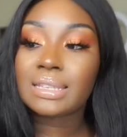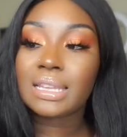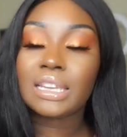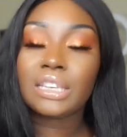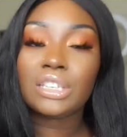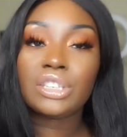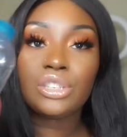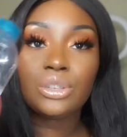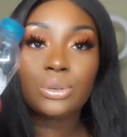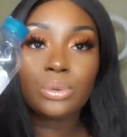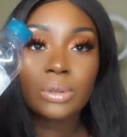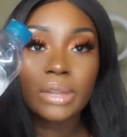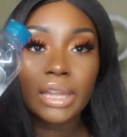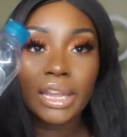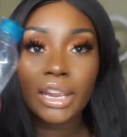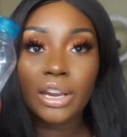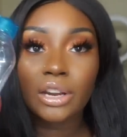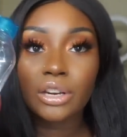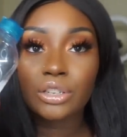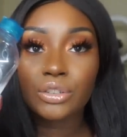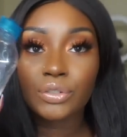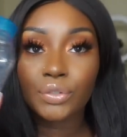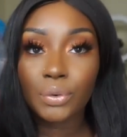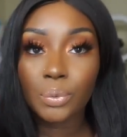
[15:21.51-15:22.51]
like two
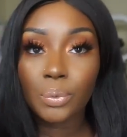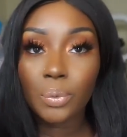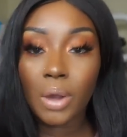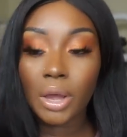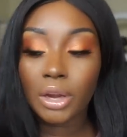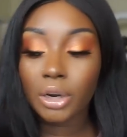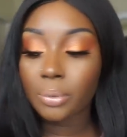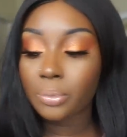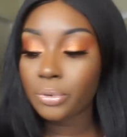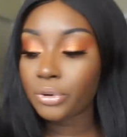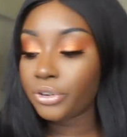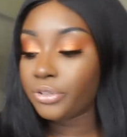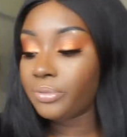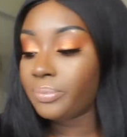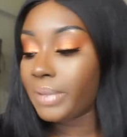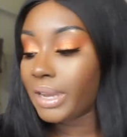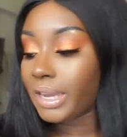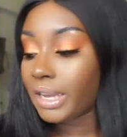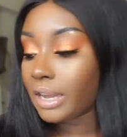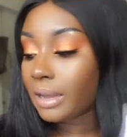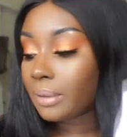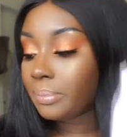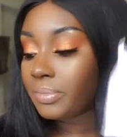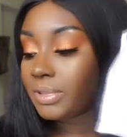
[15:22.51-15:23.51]
layers for waterproof
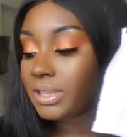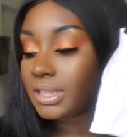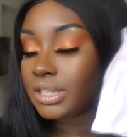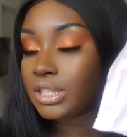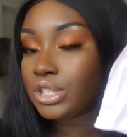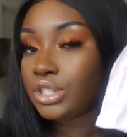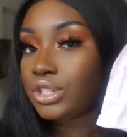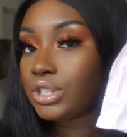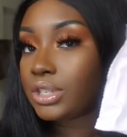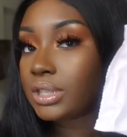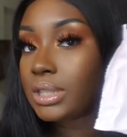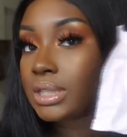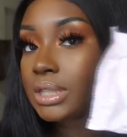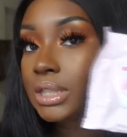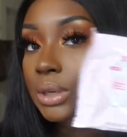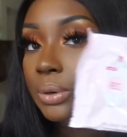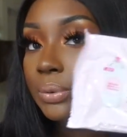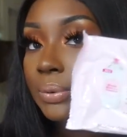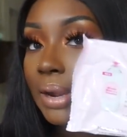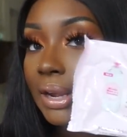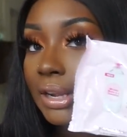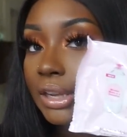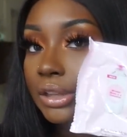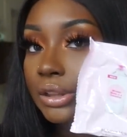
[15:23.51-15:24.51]
makeup. This is just
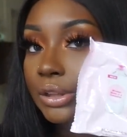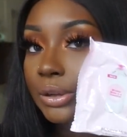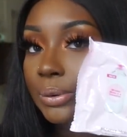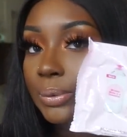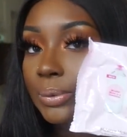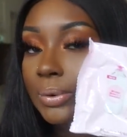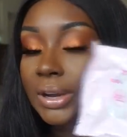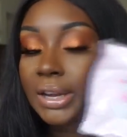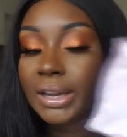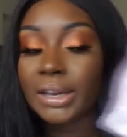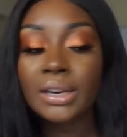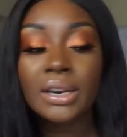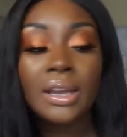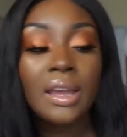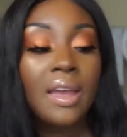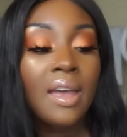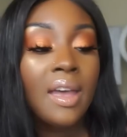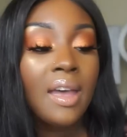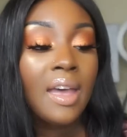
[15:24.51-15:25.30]
the regular one.